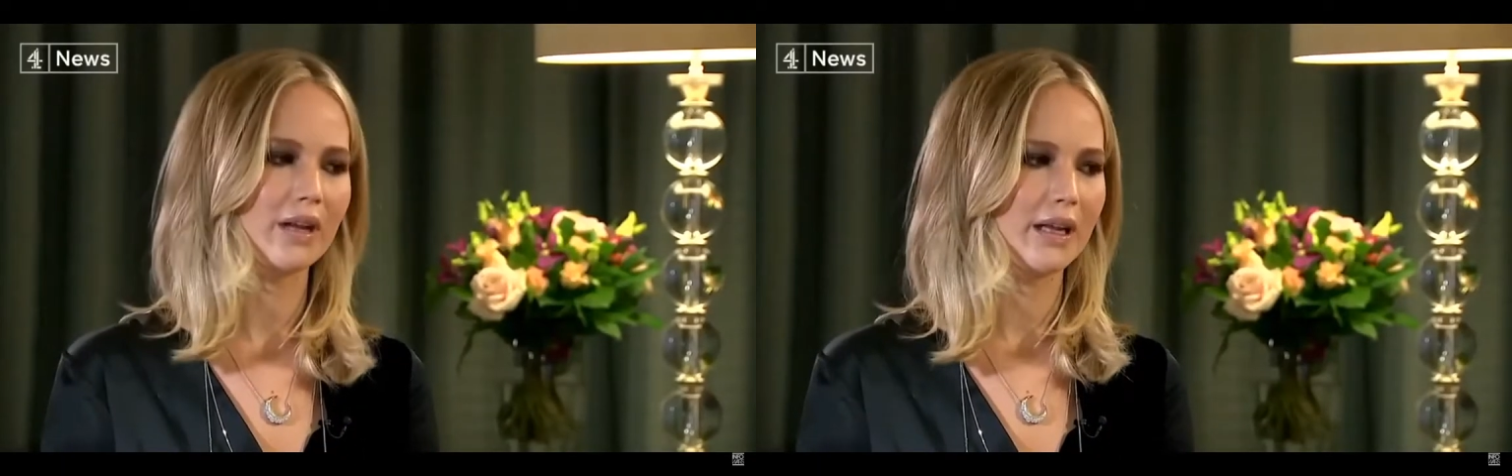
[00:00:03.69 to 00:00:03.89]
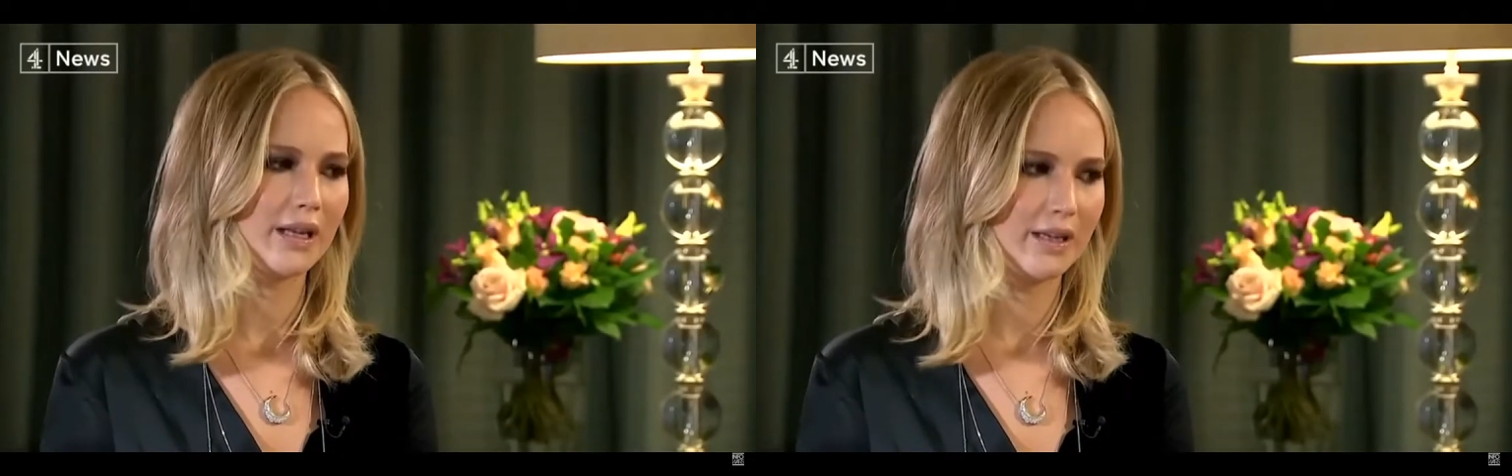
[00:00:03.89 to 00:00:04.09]

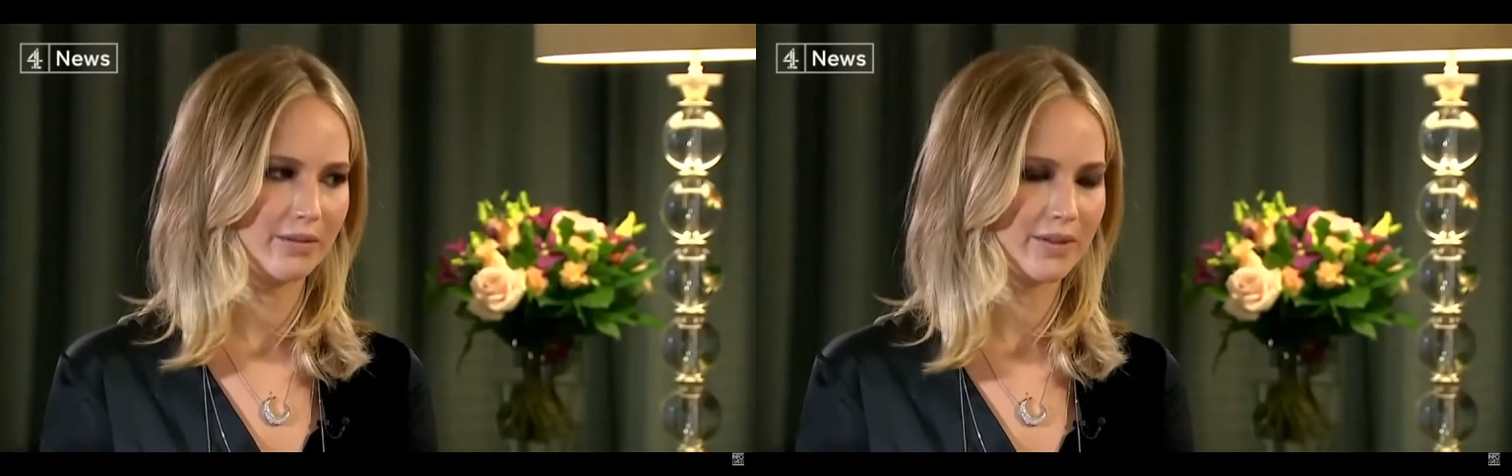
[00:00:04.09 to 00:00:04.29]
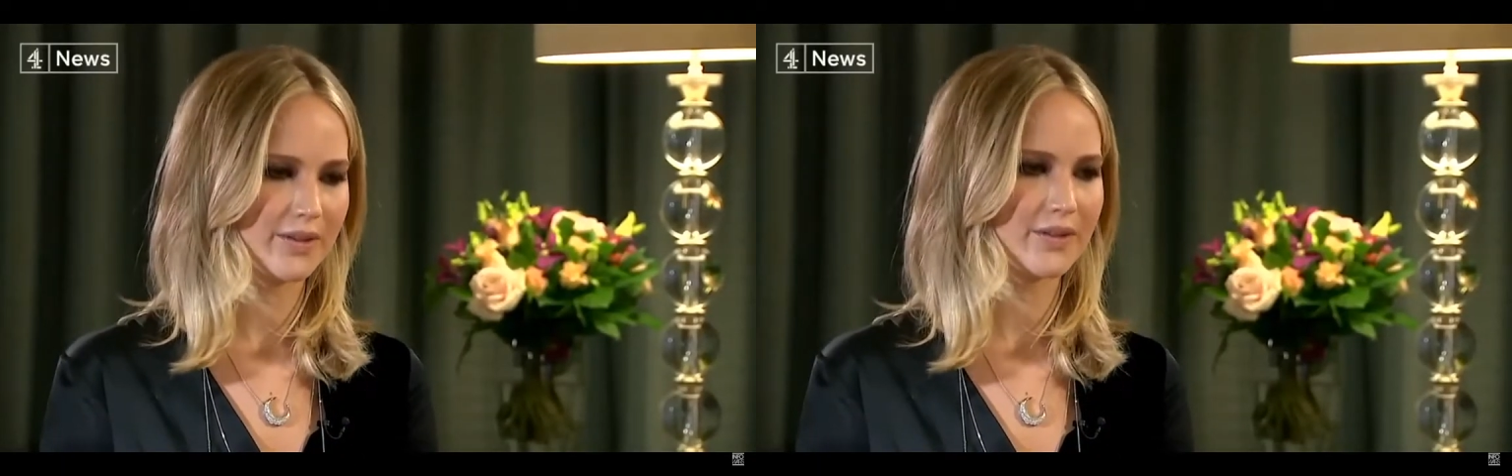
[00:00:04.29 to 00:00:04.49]
and
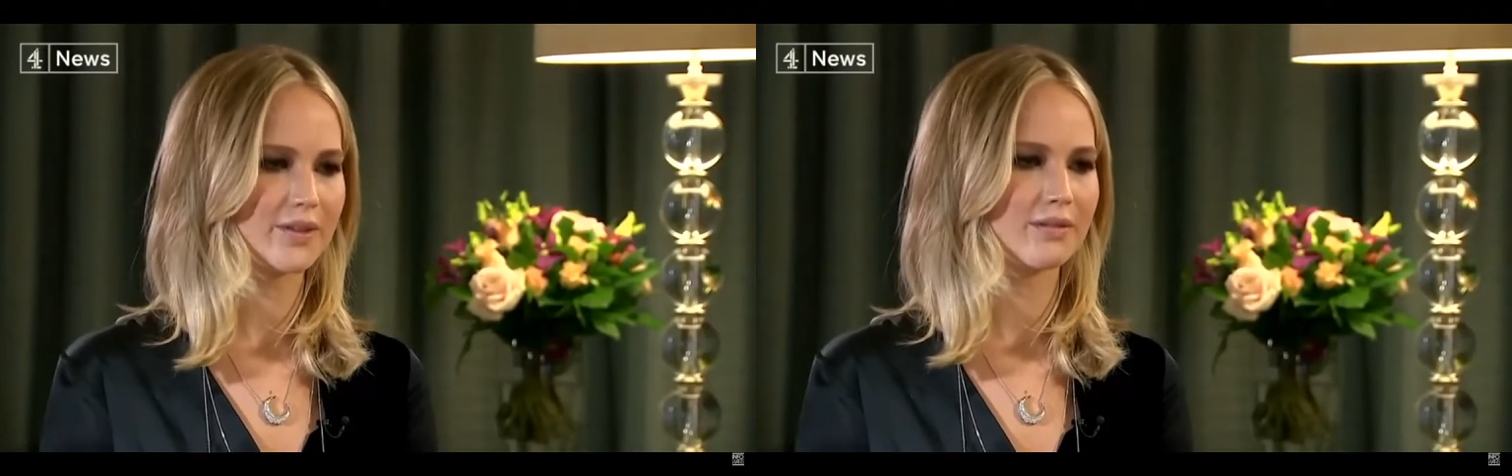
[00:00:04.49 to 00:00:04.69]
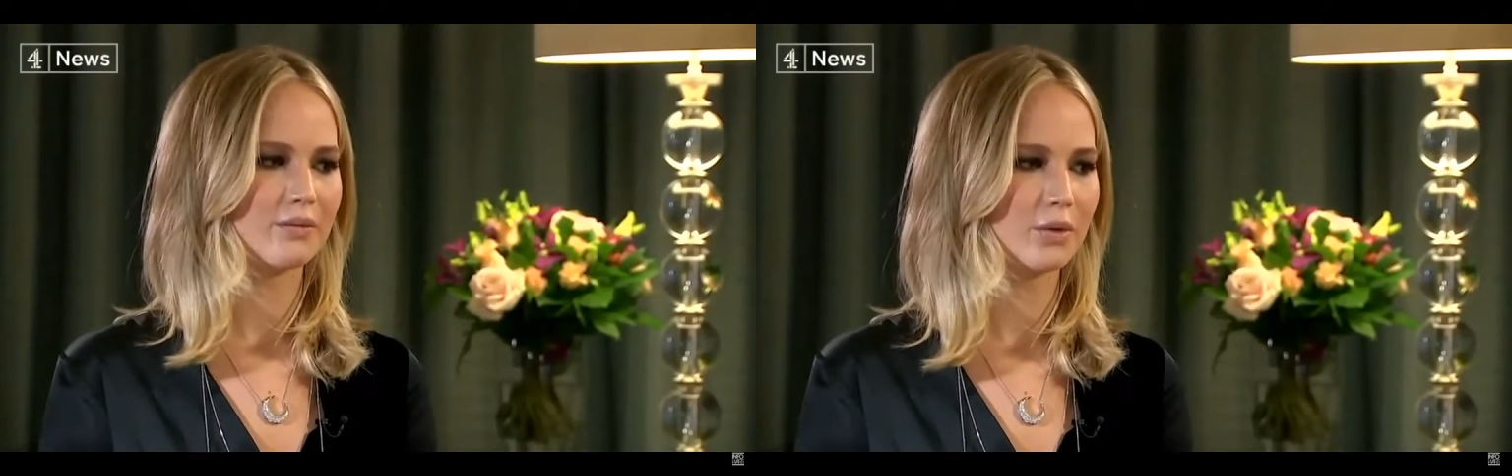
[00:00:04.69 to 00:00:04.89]
it
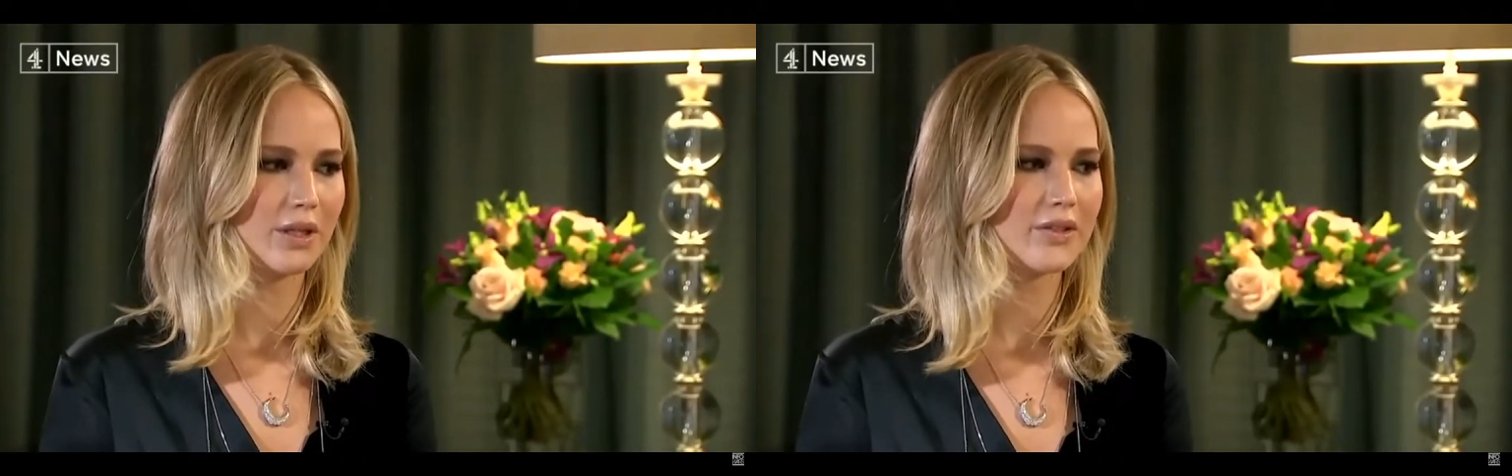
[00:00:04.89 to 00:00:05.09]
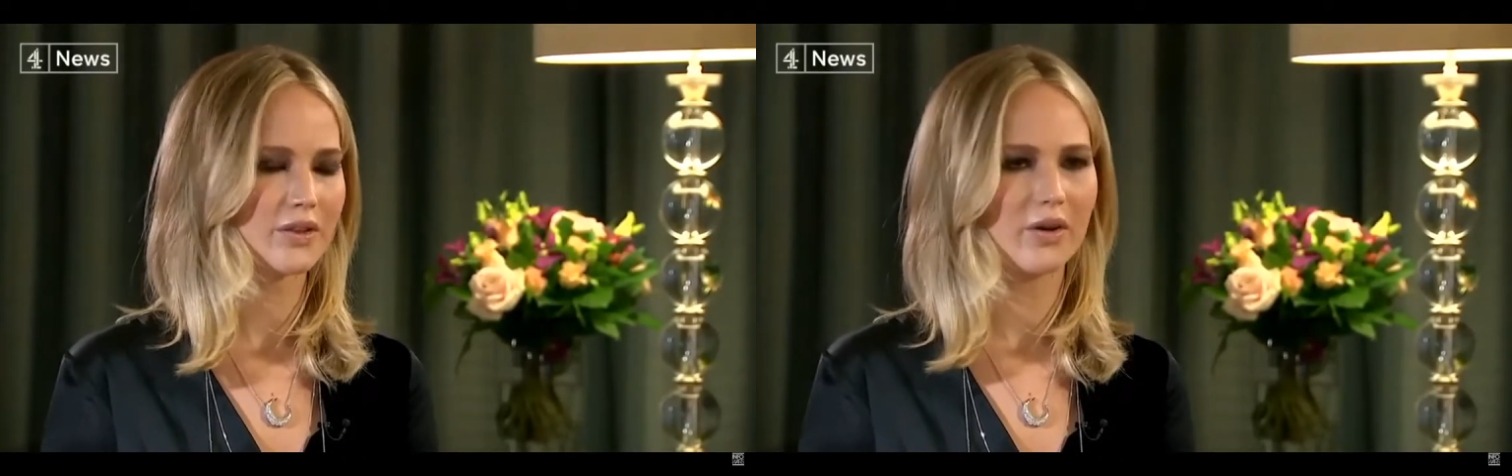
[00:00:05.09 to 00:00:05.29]
was
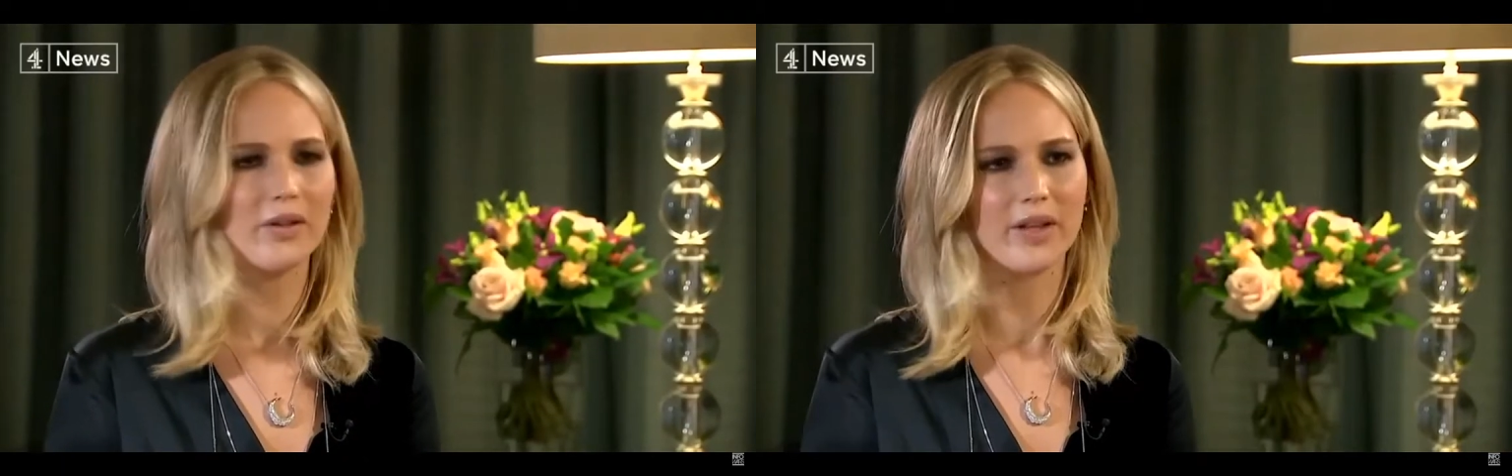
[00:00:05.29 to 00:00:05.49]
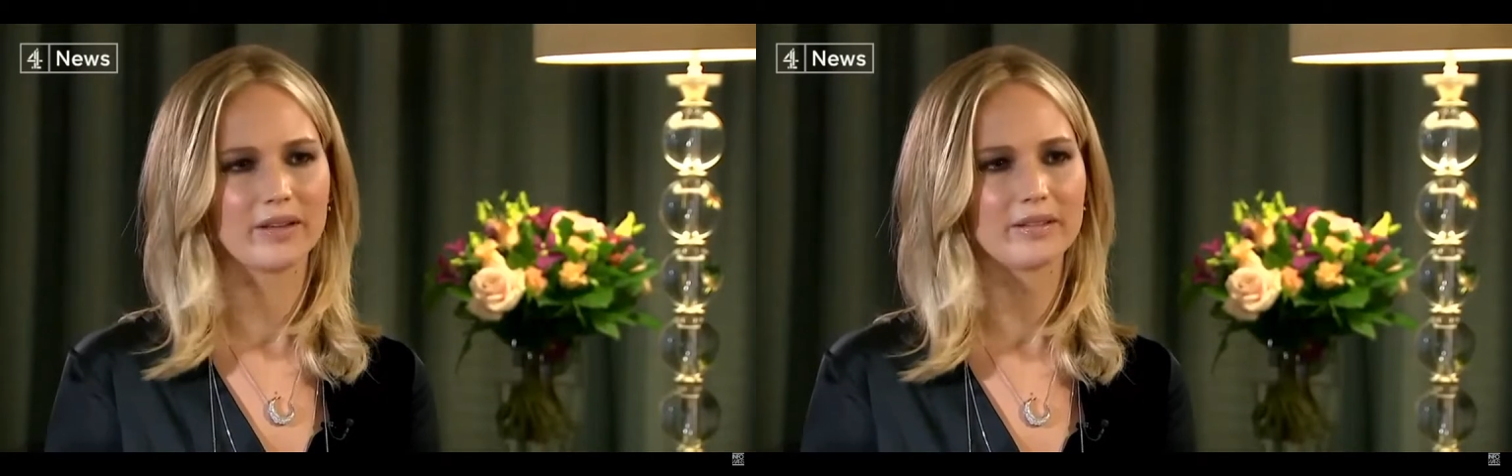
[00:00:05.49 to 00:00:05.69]
really
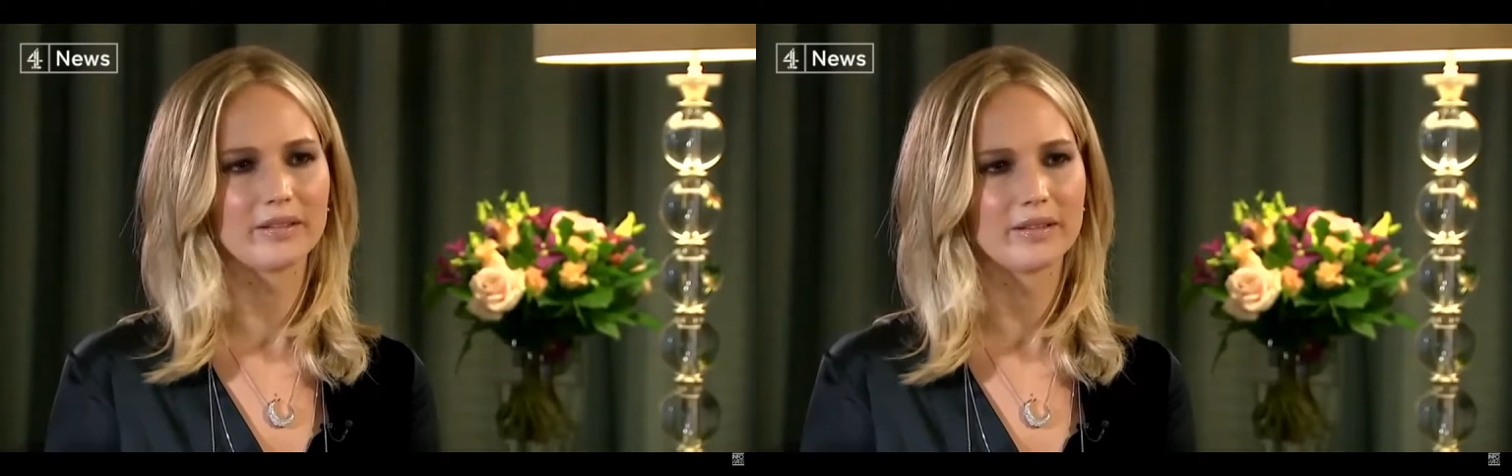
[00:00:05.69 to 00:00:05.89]
startling.